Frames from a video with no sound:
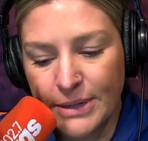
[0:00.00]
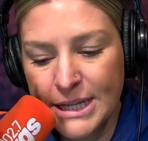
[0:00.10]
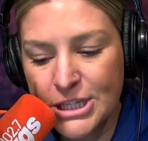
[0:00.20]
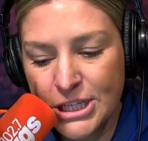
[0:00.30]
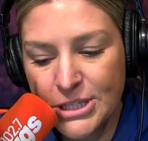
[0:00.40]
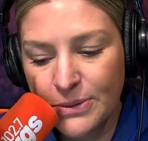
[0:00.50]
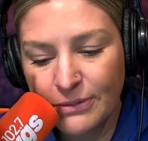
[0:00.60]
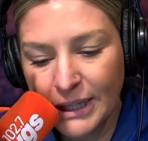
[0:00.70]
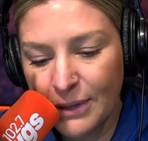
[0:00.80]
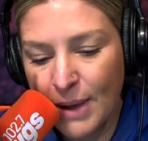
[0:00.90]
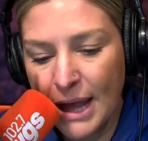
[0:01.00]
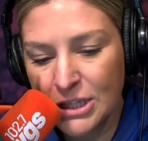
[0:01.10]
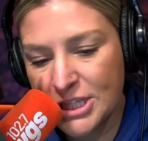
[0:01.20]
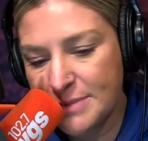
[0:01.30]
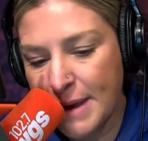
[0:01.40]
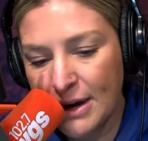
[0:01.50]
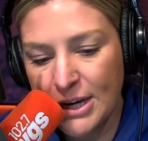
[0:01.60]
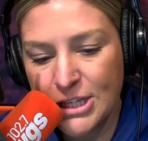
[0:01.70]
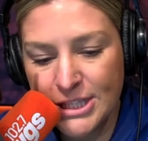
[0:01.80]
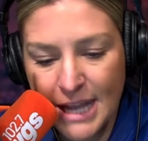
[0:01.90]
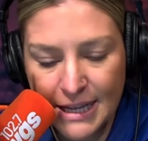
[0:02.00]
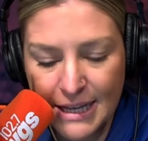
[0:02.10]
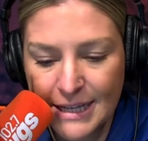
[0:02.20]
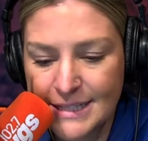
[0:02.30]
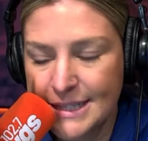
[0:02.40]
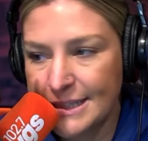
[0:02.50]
And she's doing really well. She's married. She's got kids.